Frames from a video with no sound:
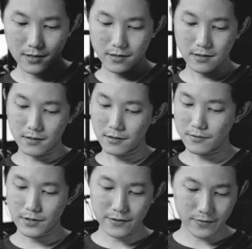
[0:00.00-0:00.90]

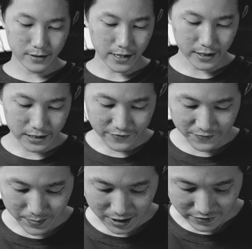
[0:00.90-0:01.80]
Whatever negative
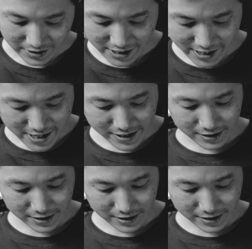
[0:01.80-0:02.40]
piece of shit.